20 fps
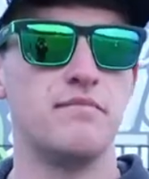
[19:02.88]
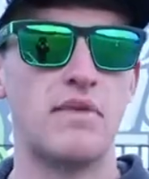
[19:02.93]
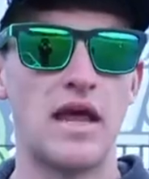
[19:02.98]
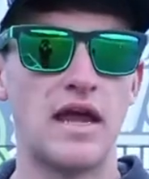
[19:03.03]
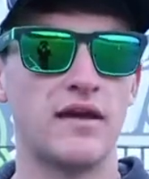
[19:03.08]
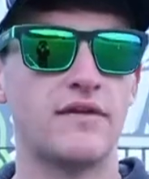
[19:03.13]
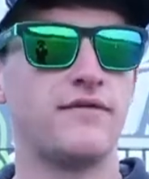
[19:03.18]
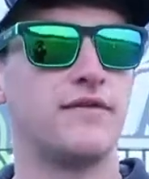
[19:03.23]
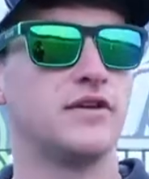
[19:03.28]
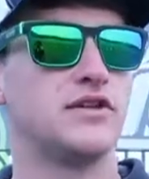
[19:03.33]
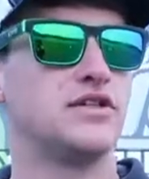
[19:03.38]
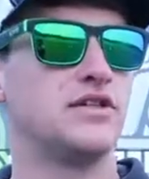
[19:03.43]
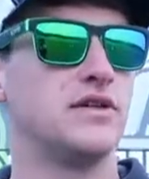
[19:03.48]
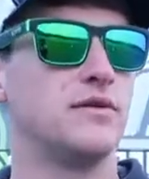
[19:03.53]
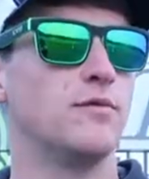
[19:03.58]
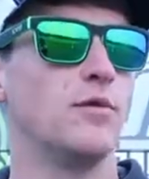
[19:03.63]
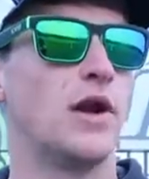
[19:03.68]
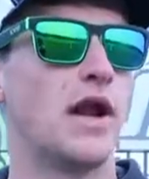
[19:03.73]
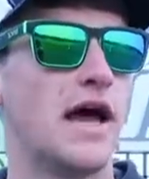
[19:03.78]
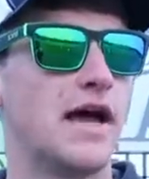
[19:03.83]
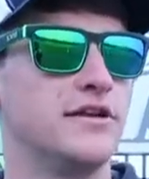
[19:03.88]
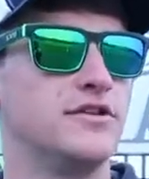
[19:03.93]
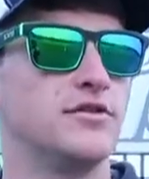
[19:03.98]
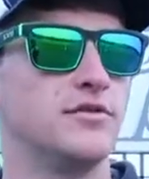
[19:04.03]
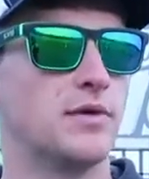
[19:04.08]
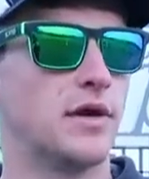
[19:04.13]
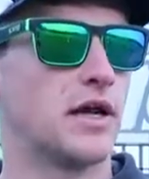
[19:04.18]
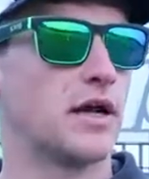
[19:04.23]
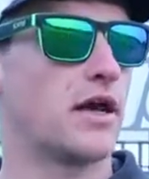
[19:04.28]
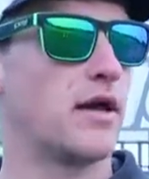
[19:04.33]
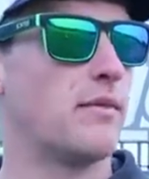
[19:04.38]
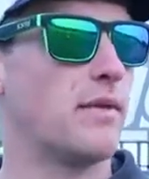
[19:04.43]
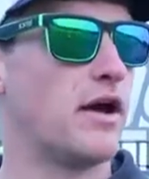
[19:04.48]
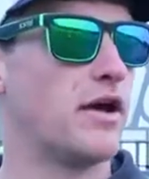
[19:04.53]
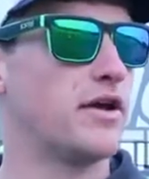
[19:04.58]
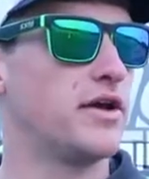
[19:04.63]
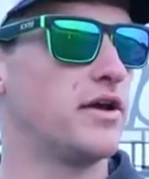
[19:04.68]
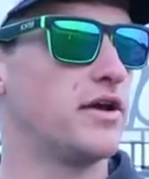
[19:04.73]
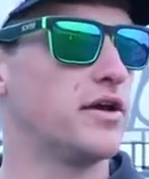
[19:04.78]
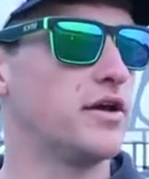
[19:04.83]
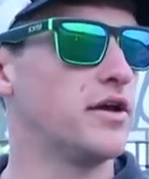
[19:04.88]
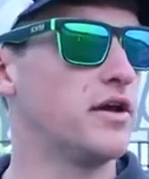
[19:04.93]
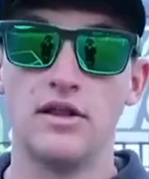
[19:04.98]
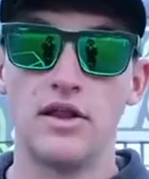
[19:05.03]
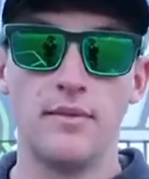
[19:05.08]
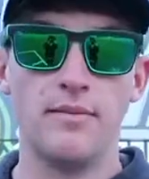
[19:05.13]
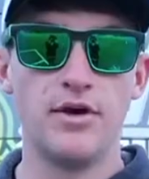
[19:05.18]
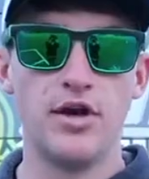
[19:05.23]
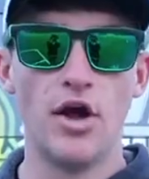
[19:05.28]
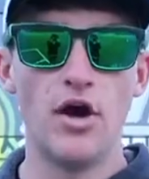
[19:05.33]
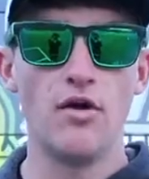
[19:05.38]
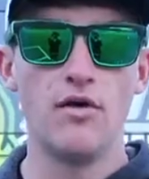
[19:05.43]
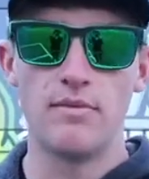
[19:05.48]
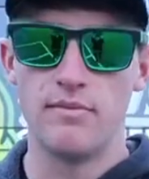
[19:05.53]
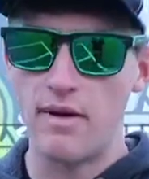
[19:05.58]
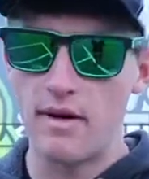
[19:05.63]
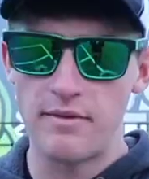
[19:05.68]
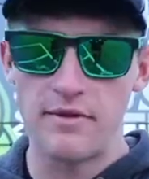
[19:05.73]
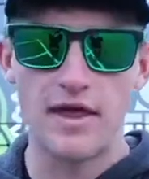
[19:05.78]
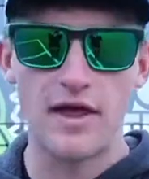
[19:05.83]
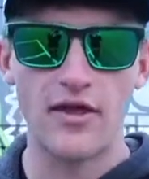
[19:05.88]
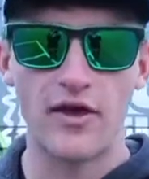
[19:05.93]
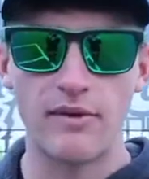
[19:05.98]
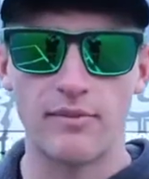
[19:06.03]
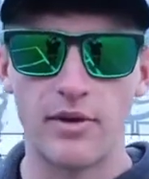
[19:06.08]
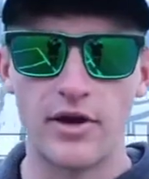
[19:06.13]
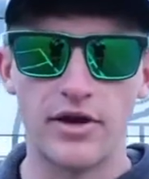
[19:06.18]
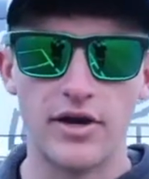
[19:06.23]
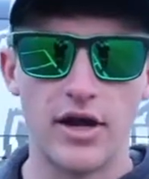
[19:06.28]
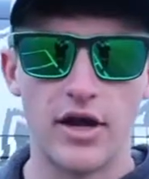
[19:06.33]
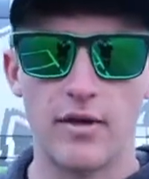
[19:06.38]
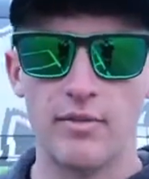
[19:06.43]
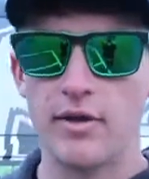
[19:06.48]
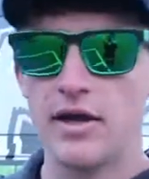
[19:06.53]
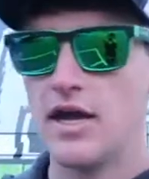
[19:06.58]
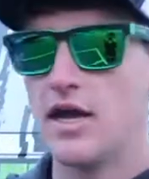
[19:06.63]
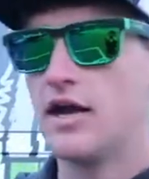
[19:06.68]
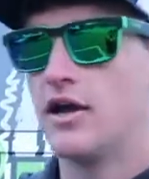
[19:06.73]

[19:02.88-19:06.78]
bank fishing and what I do when I come out here, then let me know and pepper that like button up.